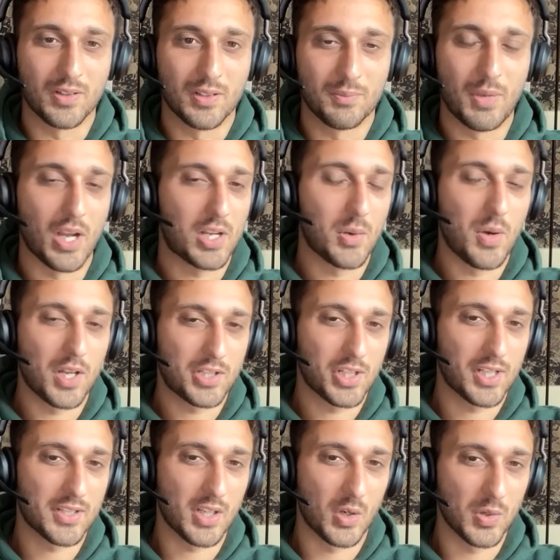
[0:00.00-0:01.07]
Pocket watching
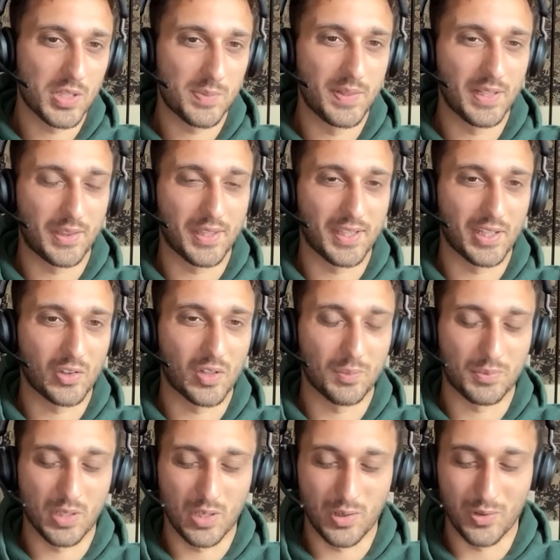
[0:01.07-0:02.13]
has always been a thing in
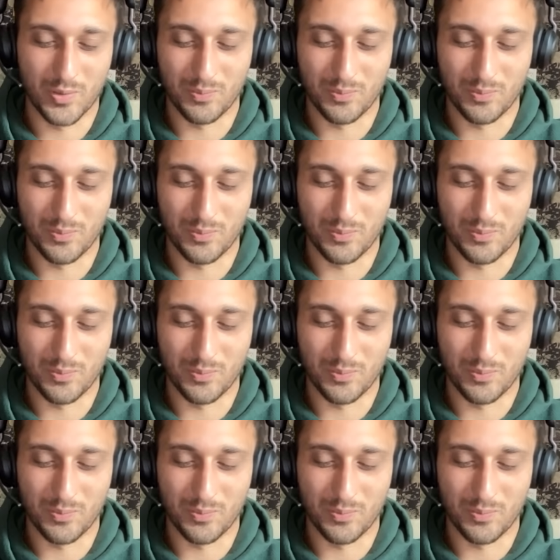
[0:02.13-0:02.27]
crypto